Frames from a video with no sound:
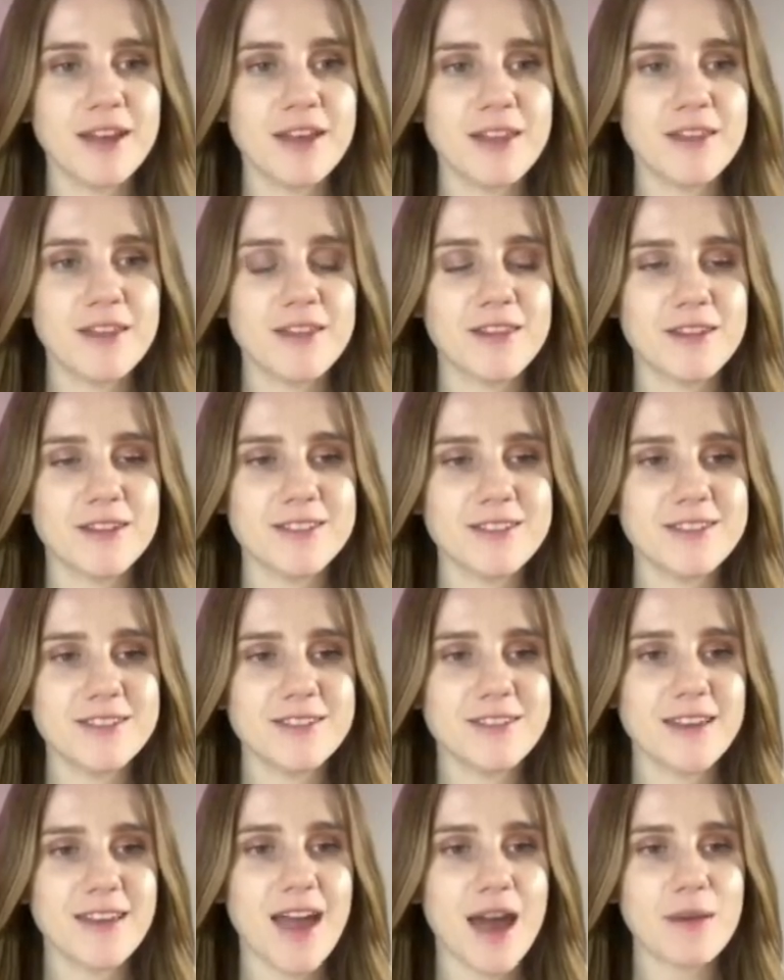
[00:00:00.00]
This
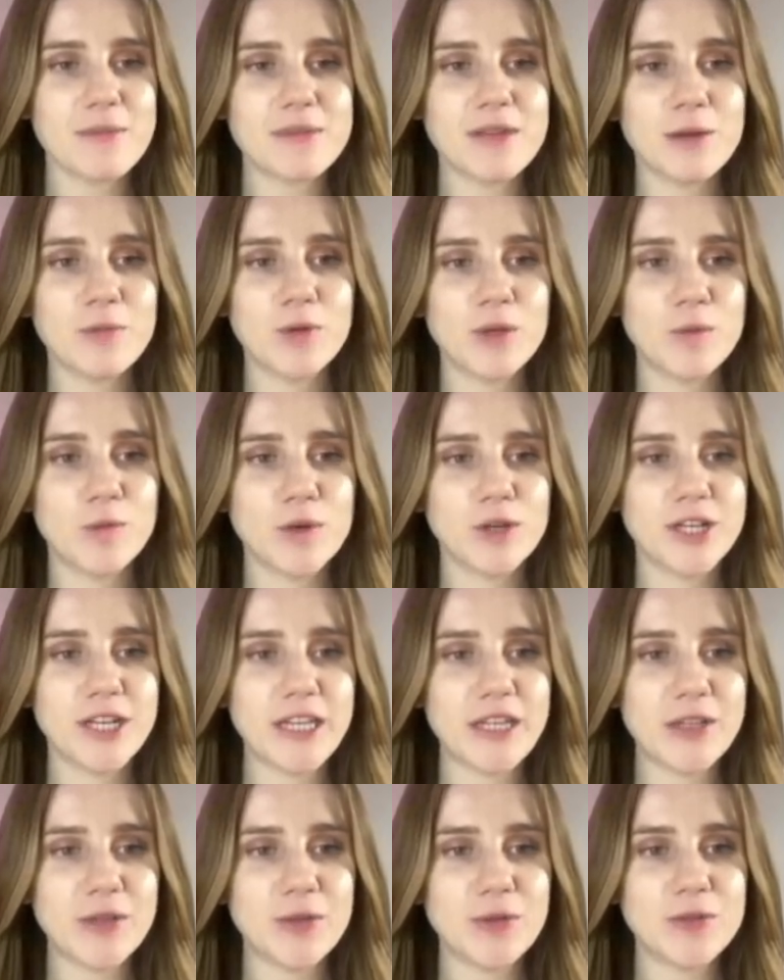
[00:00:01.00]
is the app that we want to
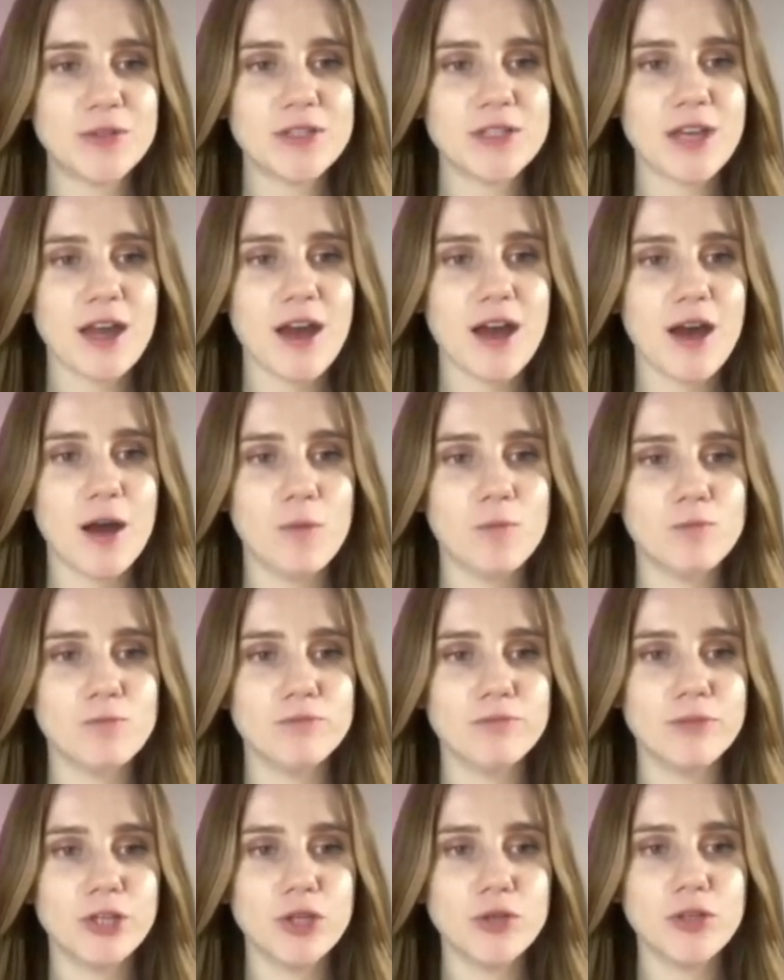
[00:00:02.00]
use.
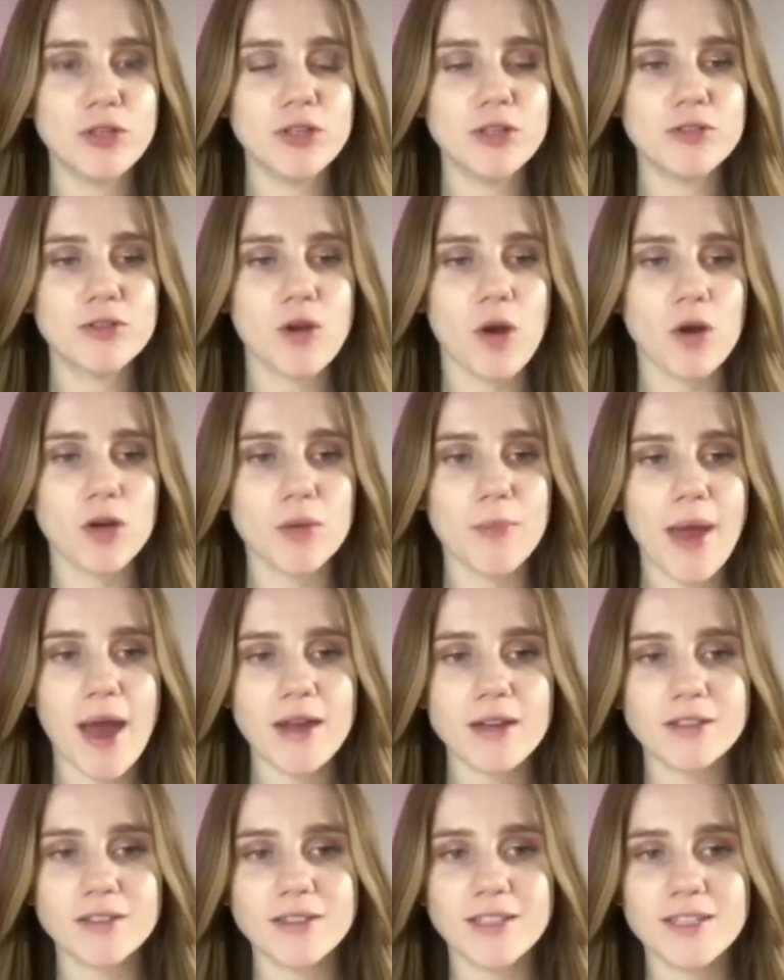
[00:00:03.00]
You can use
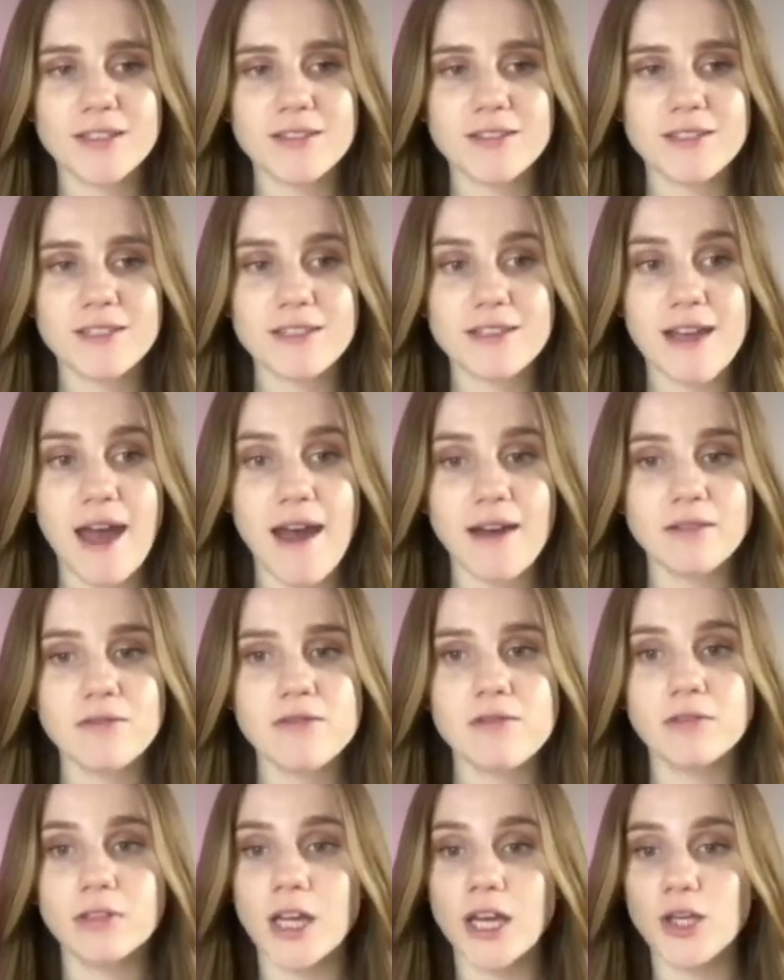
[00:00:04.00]
automatically
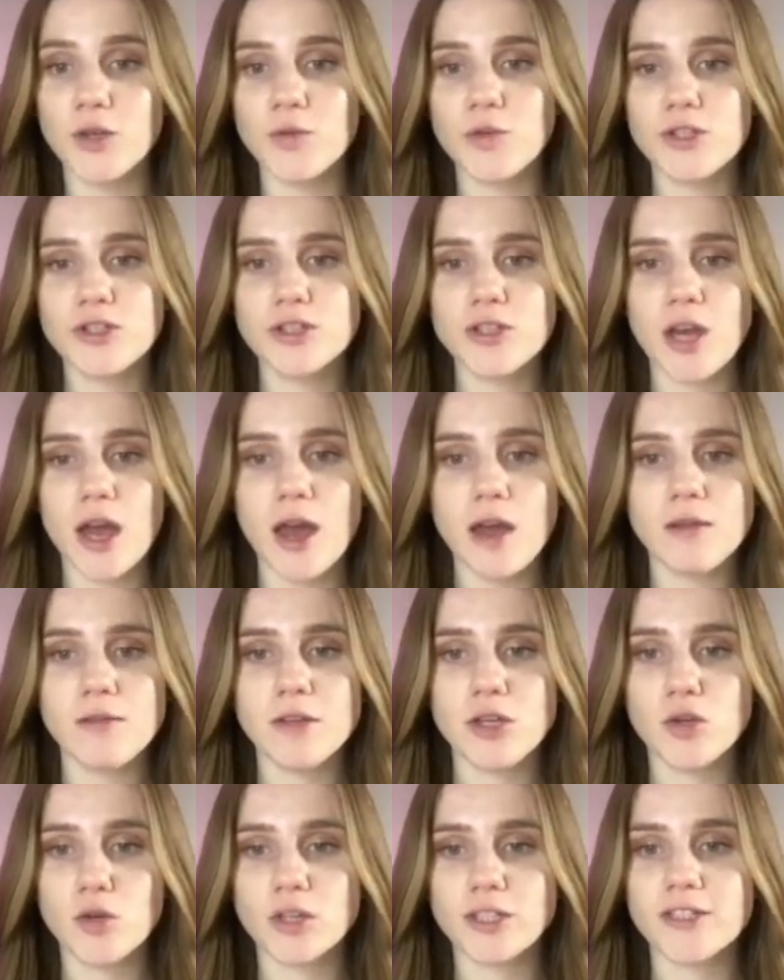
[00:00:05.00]
detect the language that
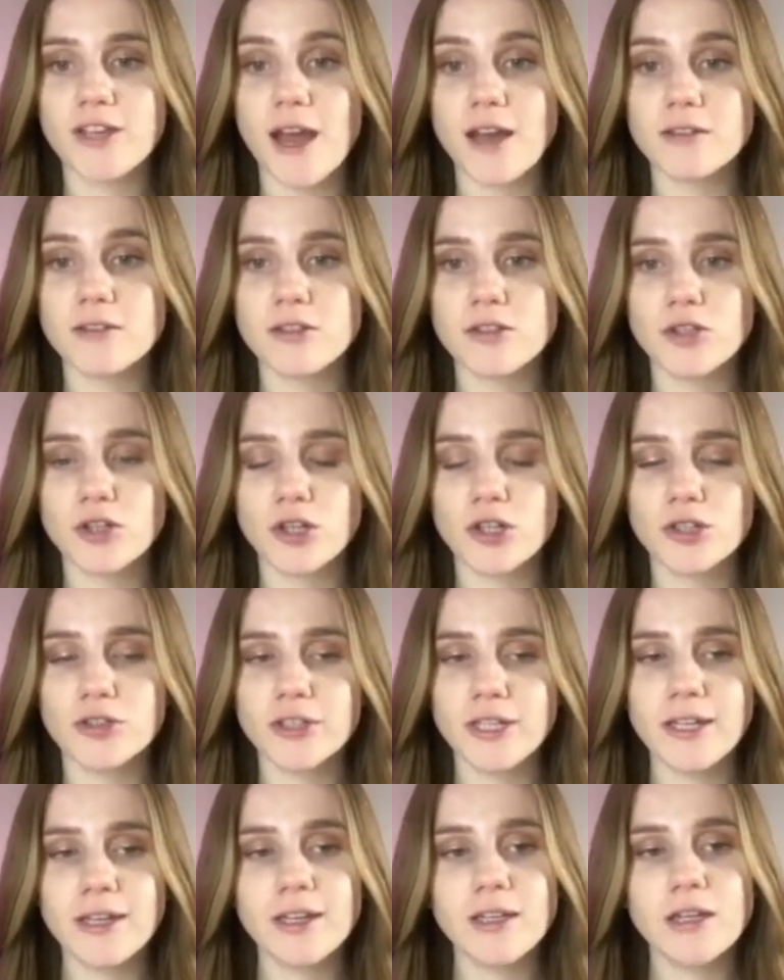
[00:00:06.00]
your text is
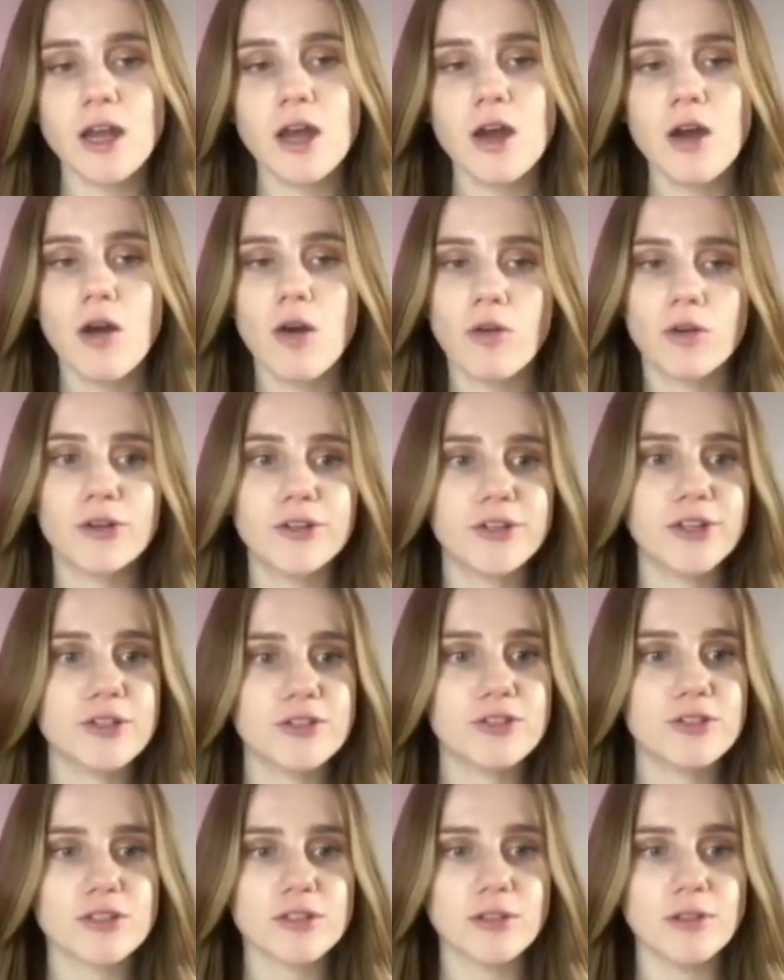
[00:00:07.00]
currently in, or you can
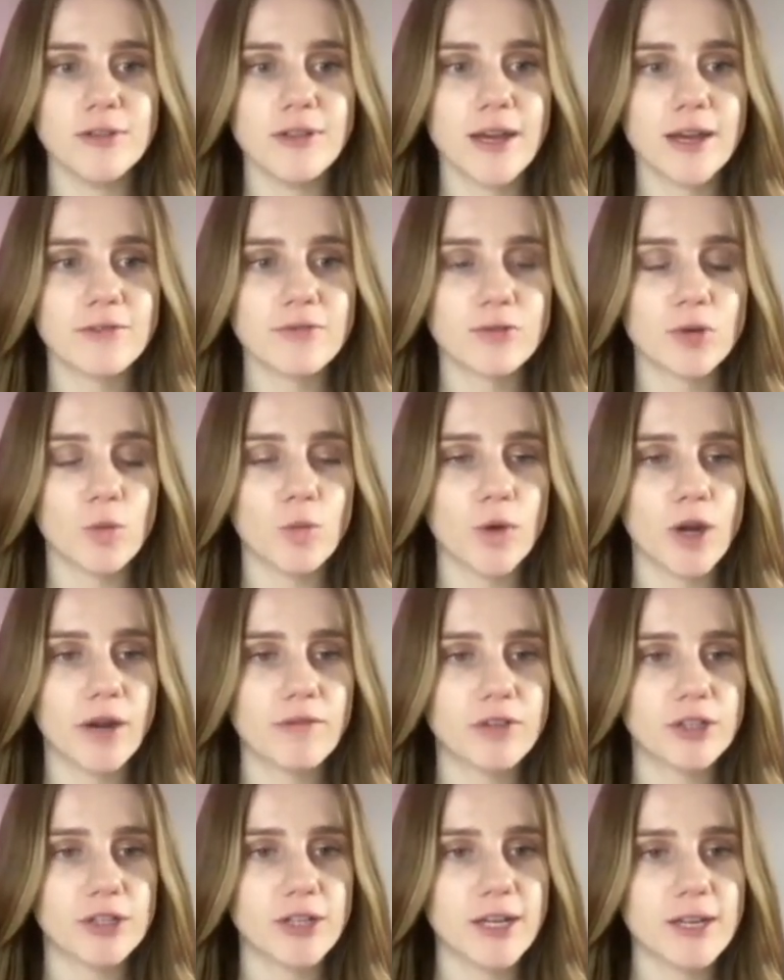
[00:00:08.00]
just select from
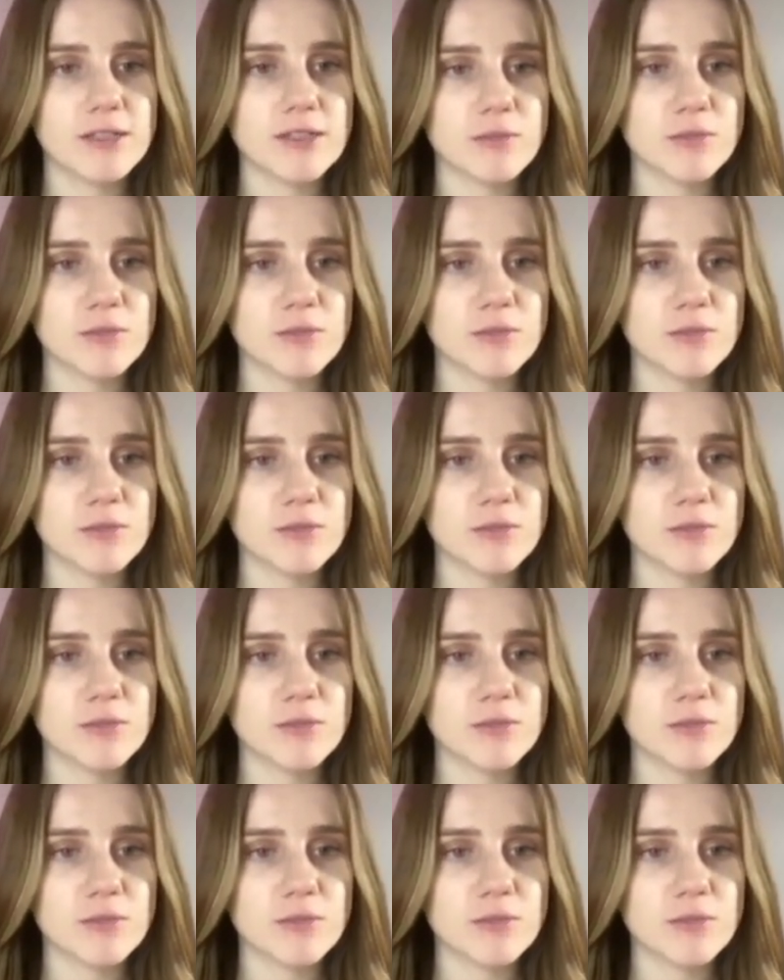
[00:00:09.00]
whatever it is.